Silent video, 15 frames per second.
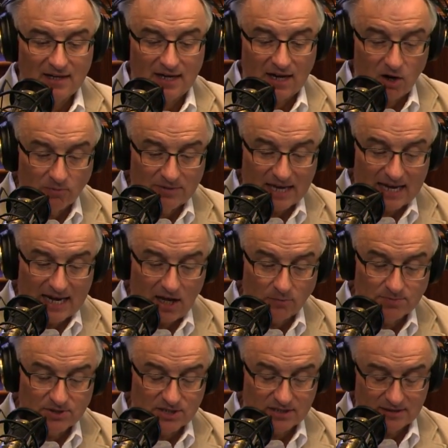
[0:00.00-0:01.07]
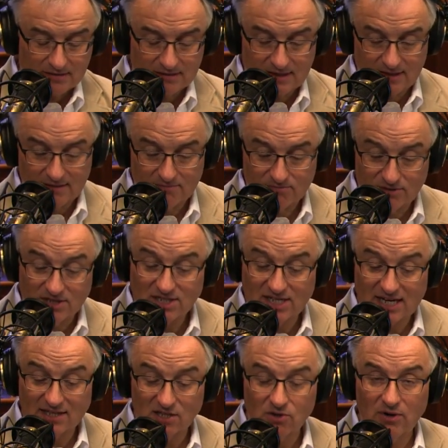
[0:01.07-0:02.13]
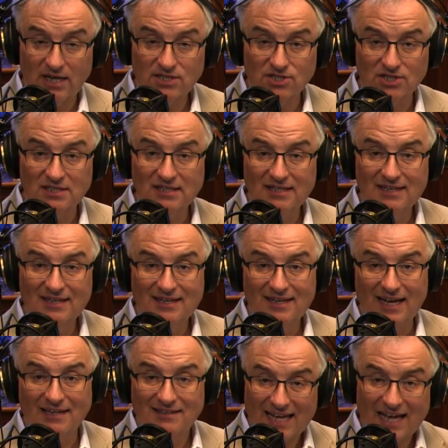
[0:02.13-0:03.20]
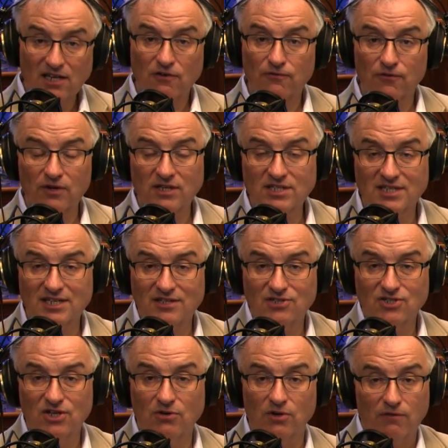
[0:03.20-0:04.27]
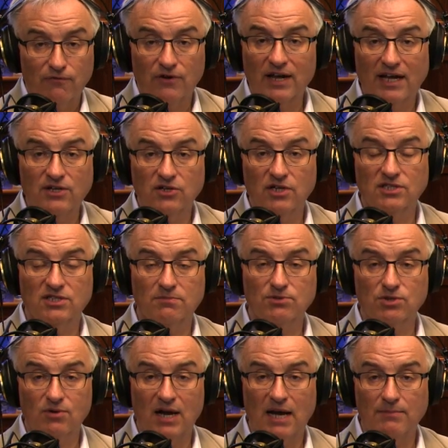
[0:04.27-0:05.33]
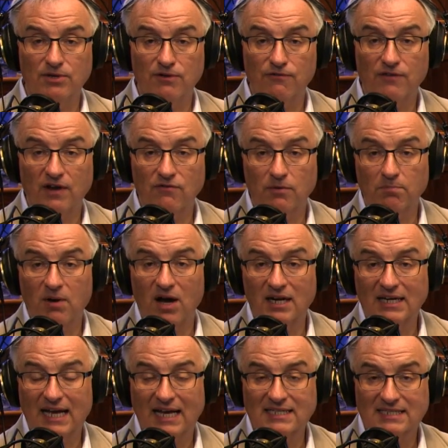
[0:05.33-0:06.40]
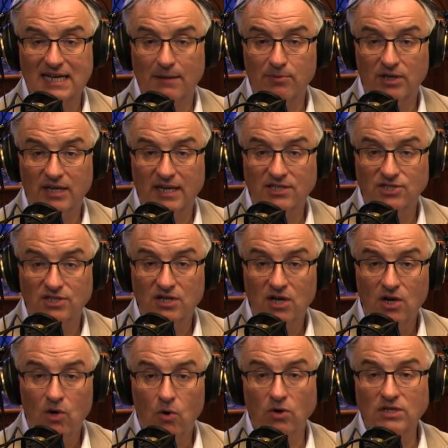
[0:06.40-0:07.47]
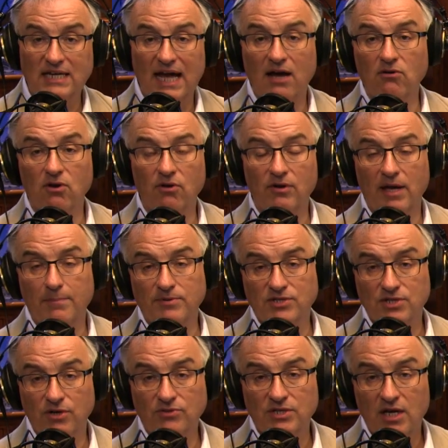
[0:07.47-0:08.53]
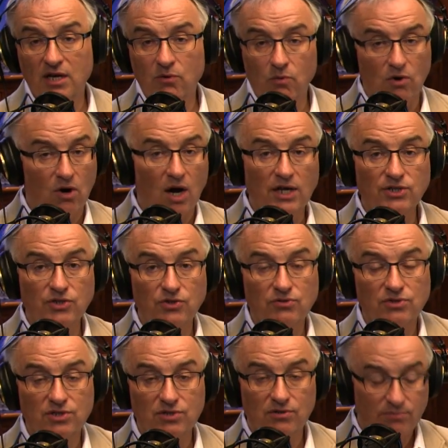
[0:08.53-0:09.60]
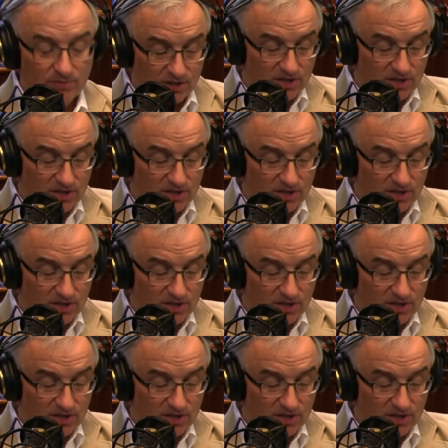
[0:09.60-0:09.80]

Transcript: I hope that helps. Uh, appreciate the question. And thank you for listening to the show. Don't forget you can subscribe in your favorite podcast application or download episodes. We're on YouTube.